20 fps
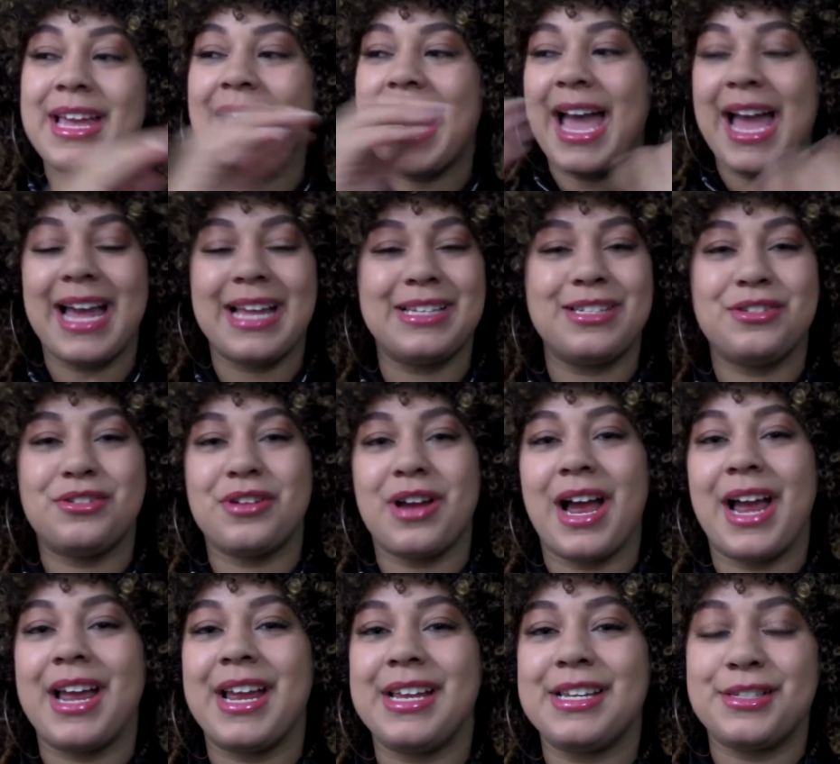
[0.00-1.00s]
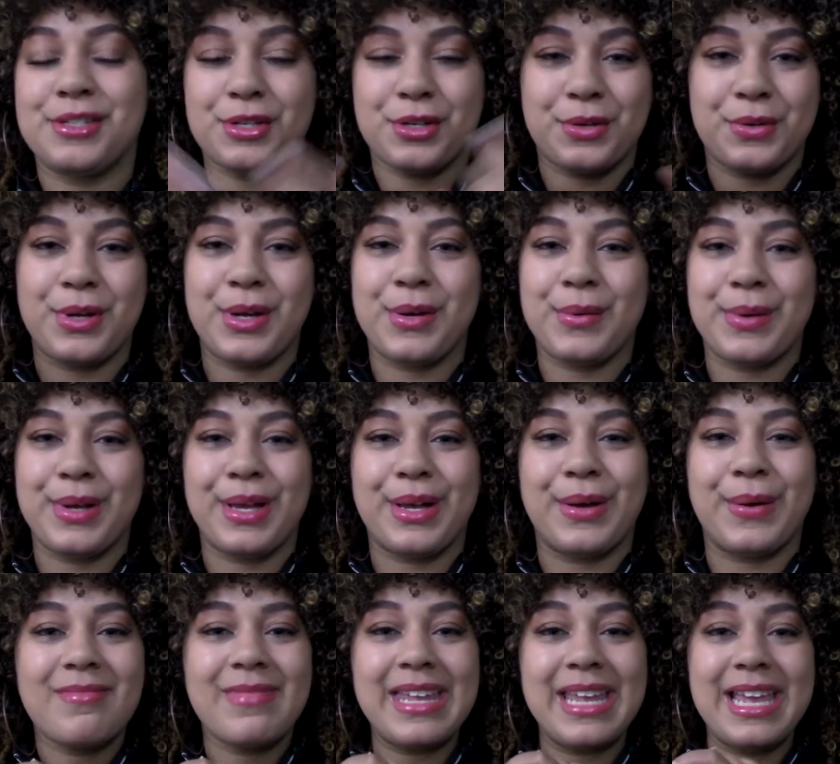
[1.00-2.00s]
had to try it. So here we
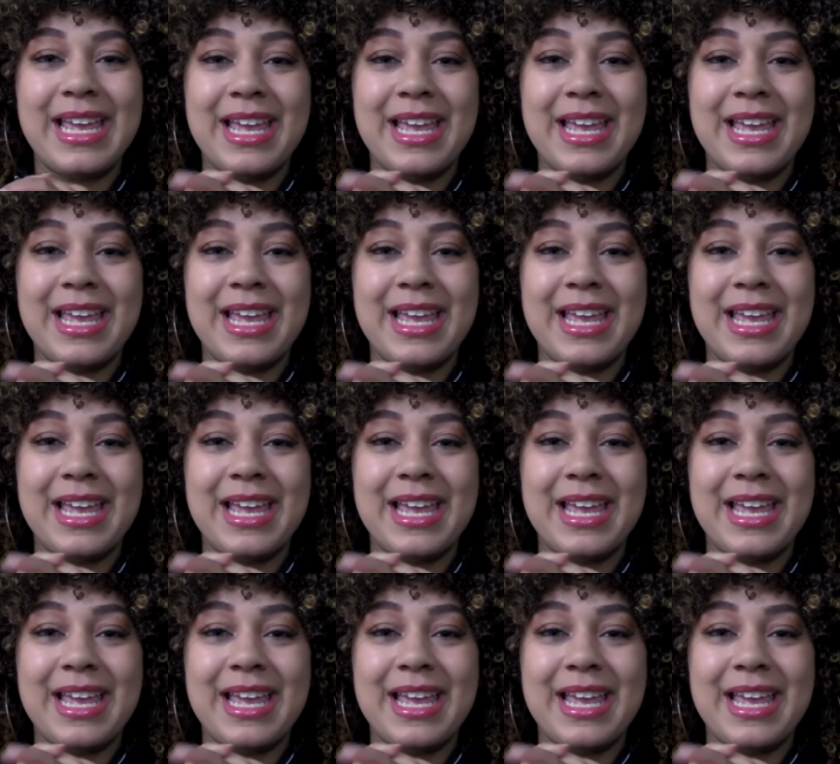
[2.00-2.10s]
go.